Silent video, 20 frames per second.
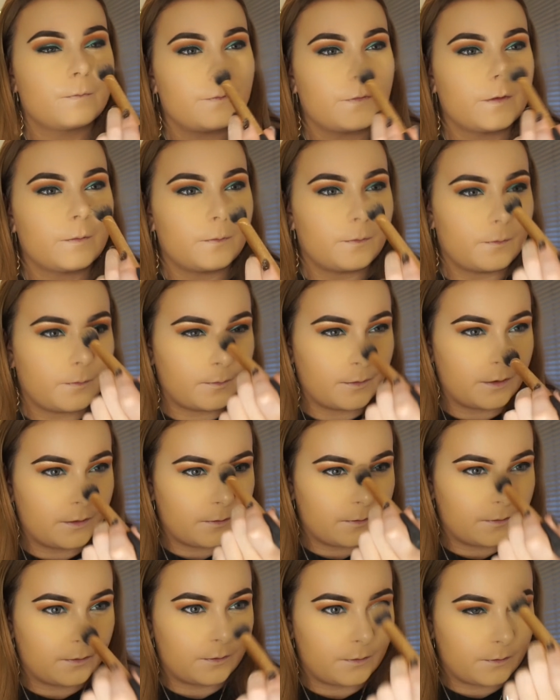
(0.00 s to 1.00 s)
my
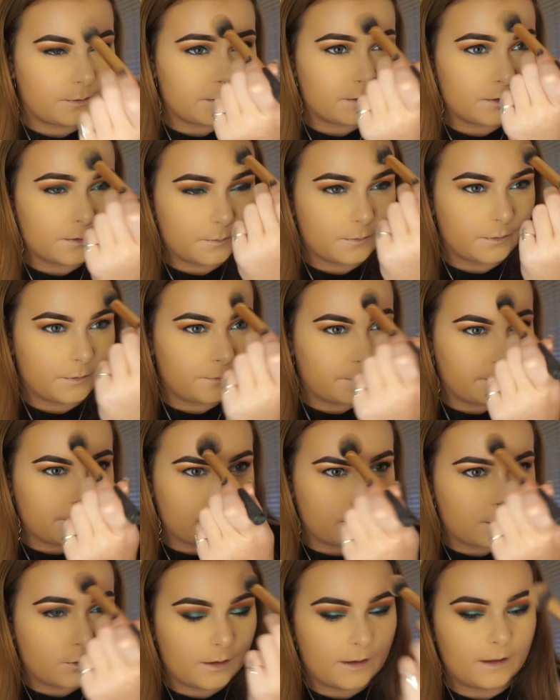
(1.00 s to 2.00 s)
nose and my
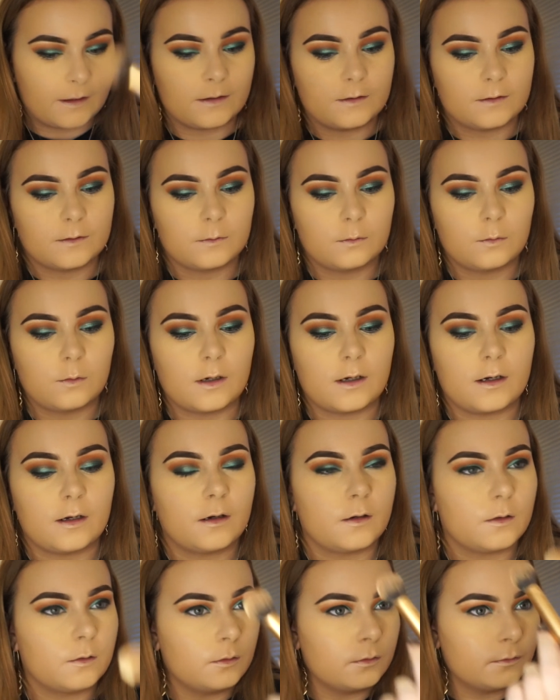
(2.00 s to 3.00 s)
forehead as
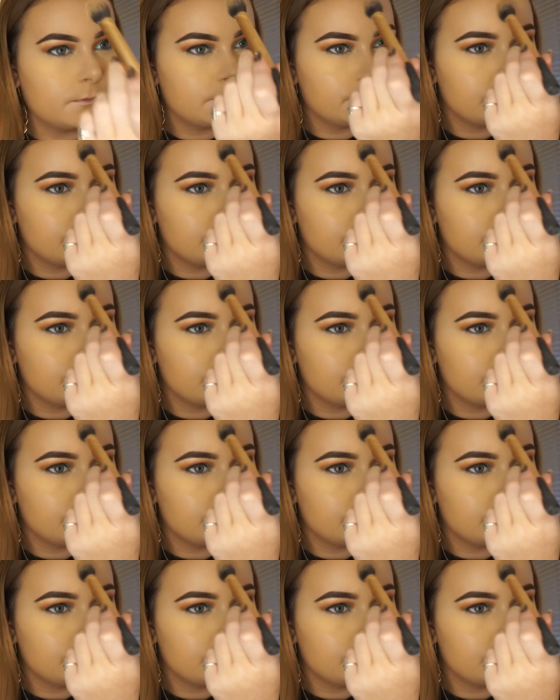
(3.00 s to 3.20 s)
well.